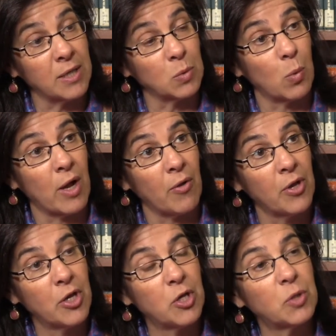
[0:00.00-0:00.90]
as well.
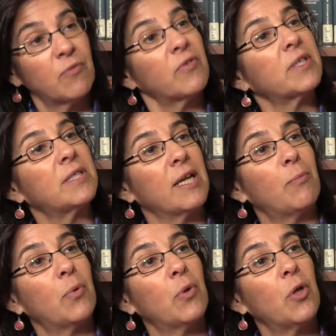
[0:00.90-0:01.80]
So, for
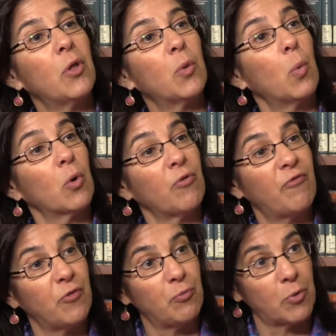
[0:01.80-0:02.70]
example, the World
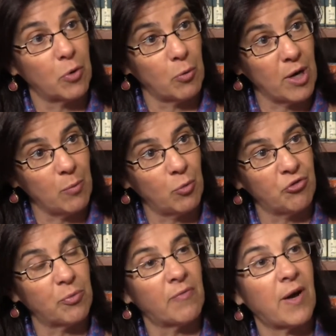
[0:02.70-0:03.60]
Food Program,
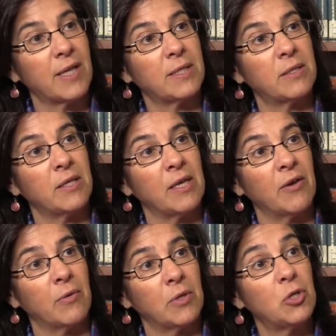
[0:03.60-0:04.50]
which mm-hmm. provides the
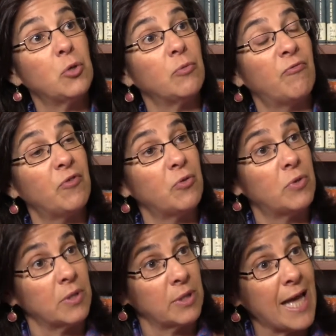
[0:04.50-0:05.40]
uh,
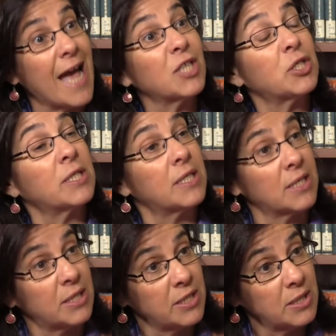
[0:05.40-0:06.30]
food cash
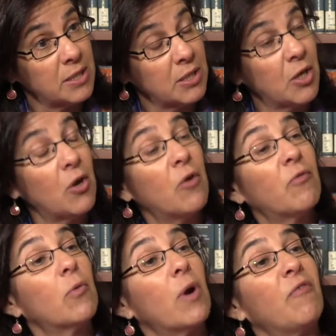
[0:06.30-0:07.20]
assistance
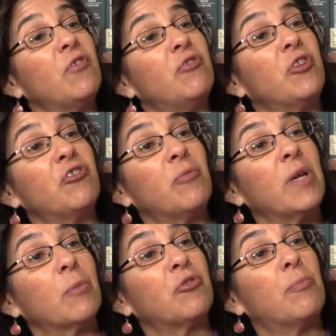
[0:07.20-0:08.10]
for refugees to
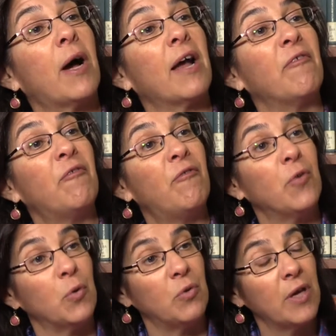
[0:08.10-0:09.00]
be able to buy
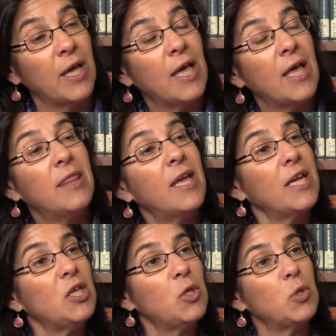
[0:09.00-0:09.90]
food. Mm-hmm.
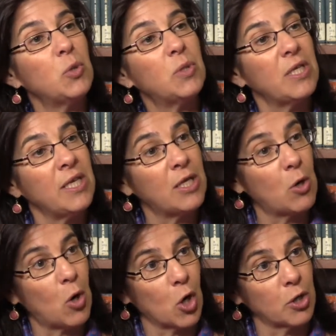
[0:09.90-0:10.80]
They use e
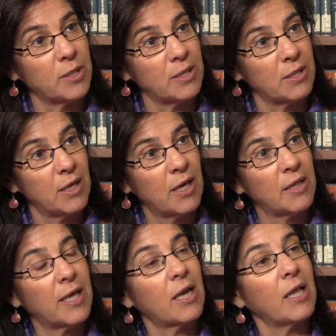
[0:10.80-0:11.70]
cards
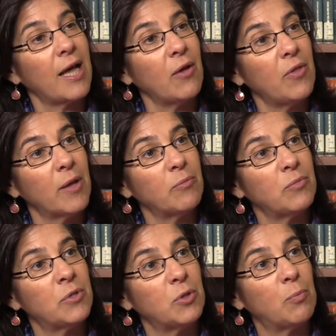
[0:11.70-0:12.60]
that allow them
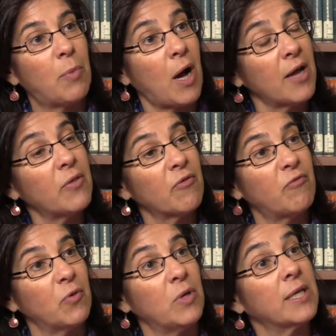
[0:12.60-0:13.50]
to buy their
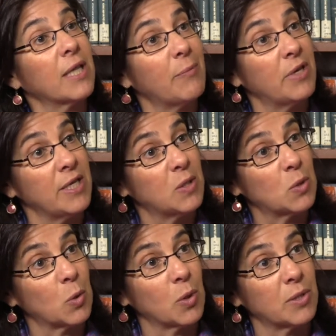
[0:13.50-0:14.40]
food in Lebanese
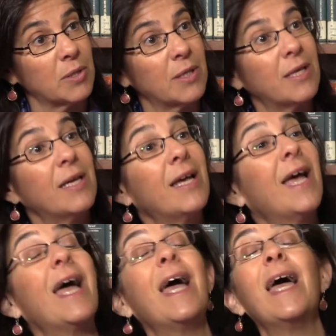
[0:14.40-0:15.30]
so stores. Boost
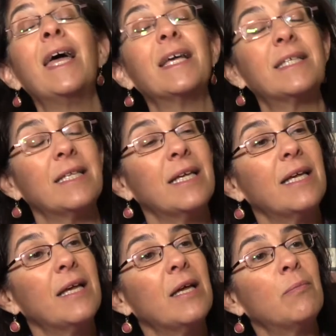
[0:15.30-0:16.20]
consumption, Ex- boost
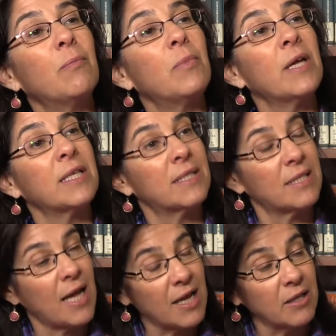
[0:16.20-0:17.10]
the economy.
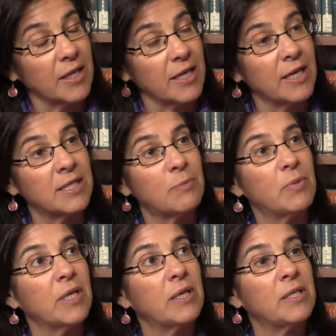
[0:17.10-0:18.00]
Exactly. Yeah. It's
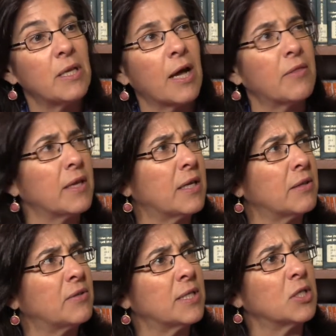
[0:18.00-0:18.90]
been, I think,
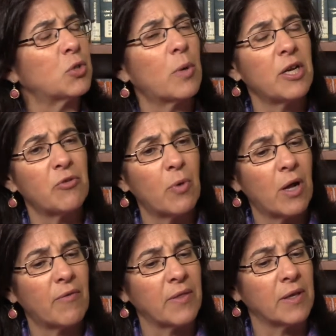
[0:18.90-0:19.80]
in, since
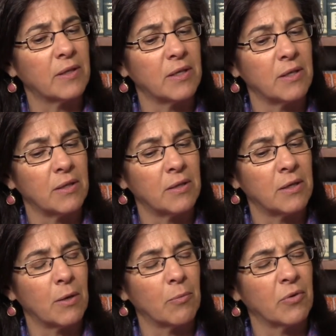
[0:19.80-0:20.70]
2012, I think the, mm-hmm. the
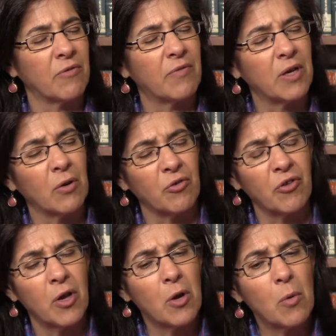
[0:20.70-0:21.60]
number, the figure
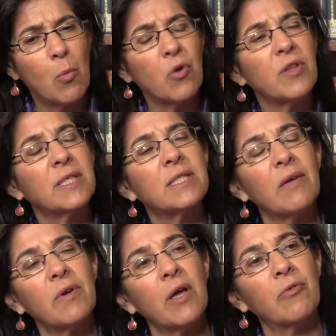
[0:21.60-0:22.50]
is more than
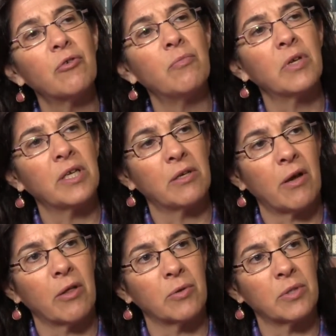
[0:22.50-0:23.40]
$700 million of
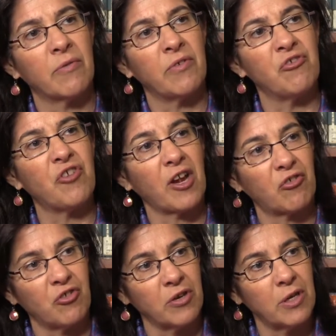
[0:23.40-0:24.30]
mm-hmm.
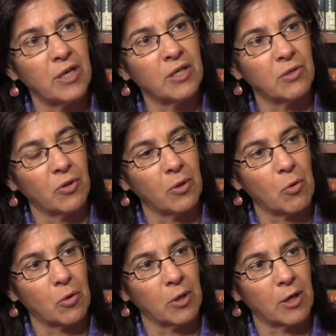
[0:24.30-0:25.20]
injection into the
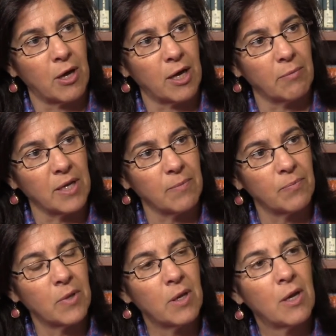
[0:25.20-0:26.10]
local economy.
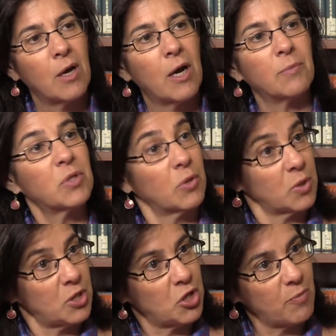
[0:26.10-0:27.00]
Um, so
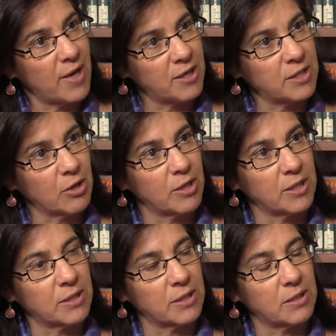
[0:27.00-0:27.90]
there's the humanitarian
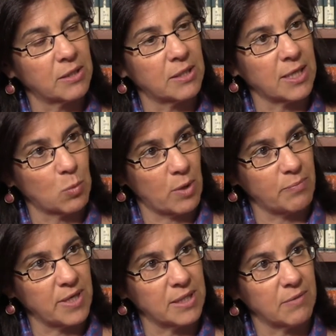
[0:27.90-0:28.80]
assistance. That's mm -hmm. one
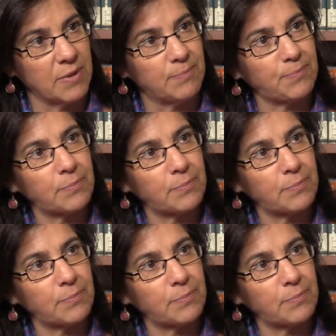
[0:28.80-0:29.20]
piece How of it.